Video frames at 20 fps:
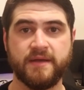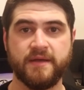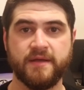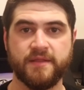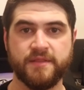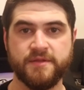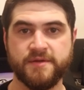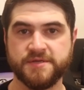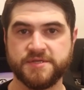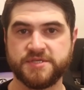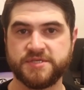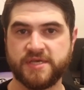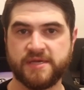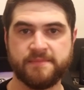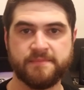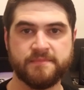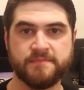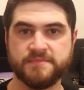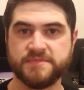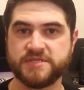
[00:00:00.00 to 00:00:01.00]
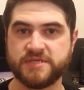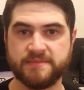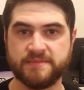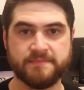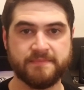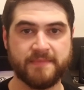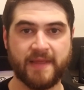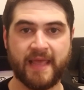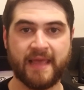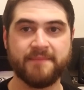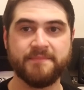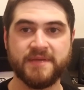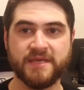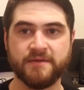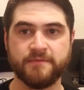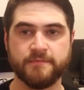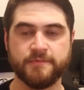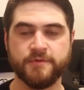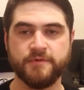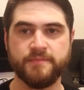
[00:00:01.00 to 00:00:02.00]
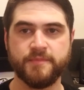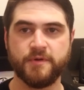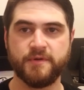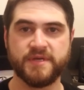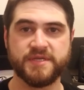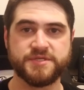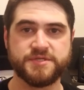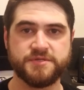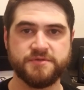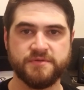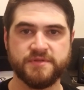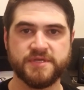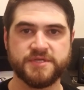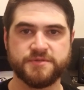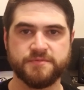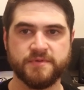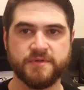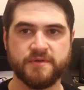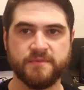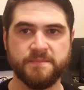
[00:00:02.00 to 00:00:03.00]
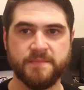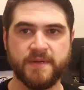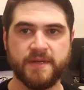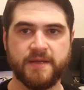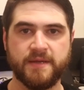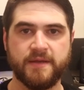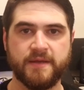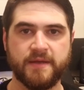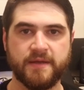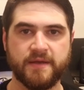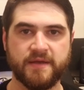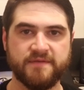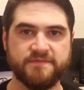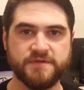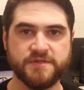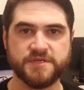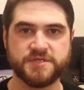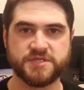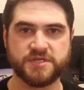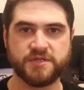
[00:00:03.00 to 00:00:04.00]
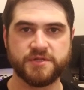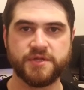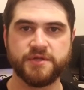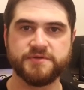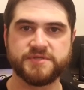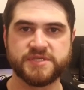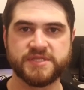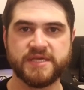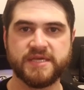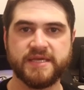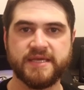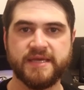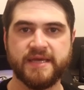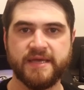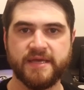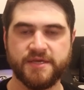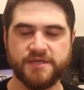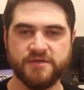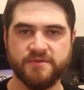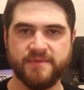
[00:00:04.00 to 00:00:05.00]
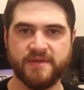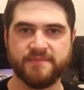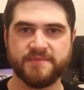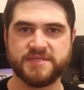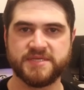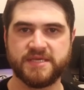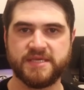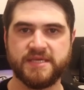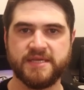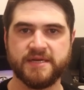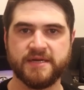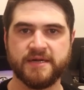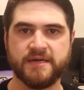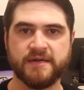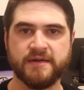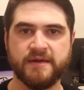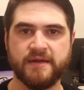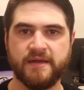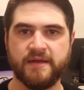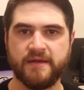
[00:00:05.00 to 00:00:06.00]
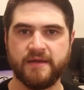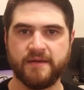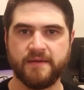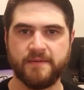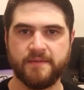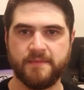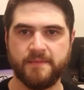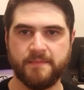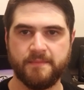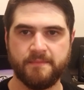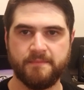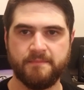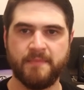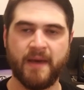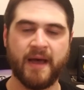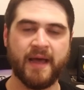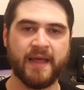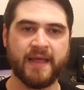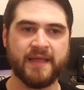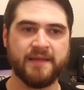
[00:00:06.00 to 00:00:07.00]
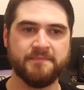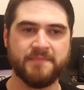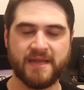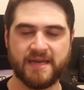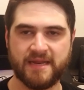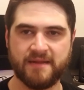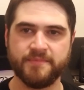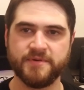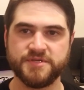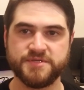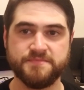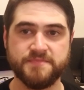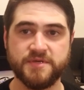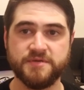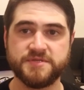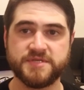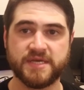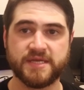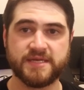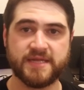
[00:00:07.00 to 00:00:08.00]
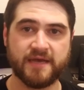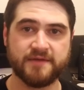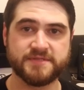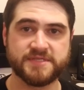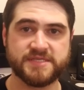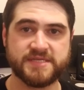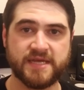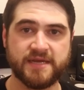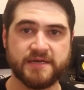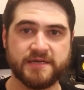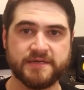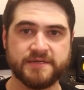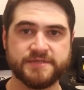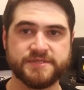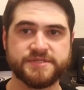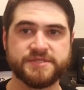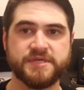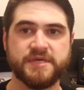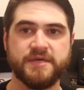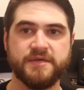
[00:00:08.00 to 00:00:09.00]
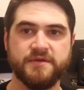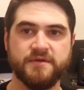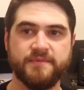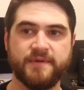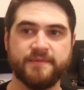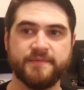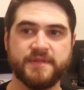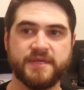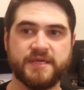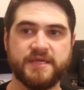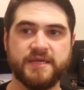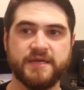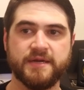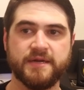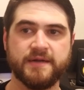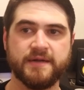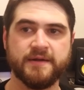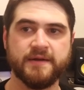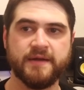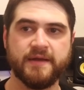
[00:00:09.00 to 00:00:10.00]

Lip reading: There's some ambient room noise to this room. If you listen closely, you'll be able to hear my neighbor's music downstairs. You'll be able to hear